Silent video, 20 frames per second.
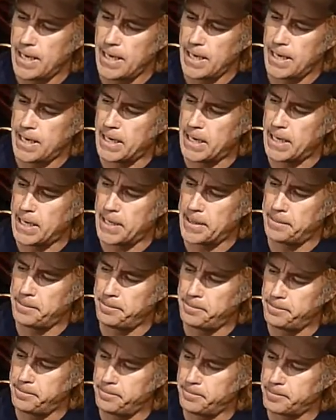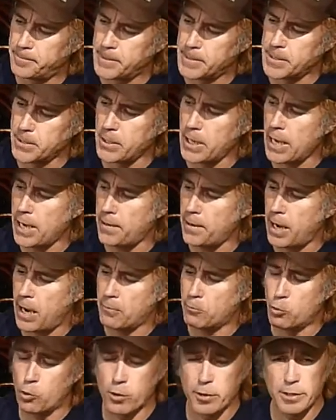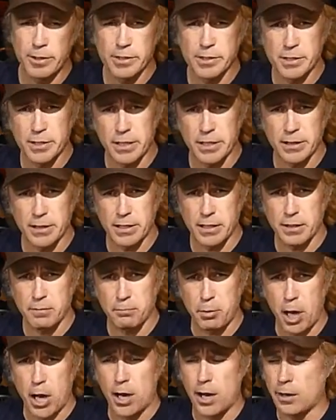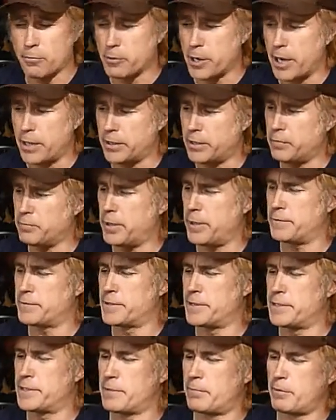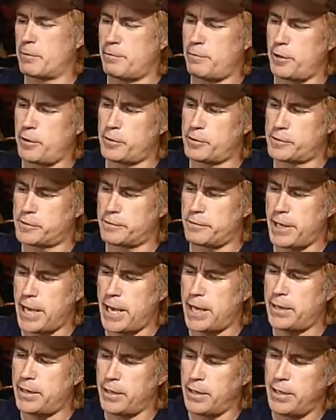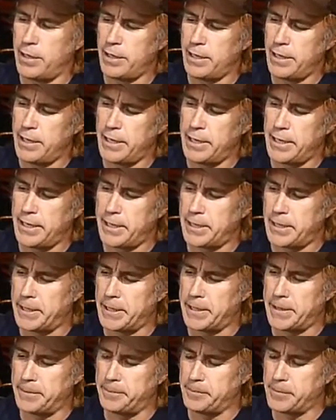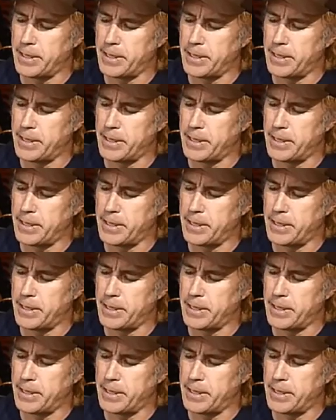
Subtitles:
now. So yeah, I wore this in the Baja Rally. You may have seen some of the photos of that. I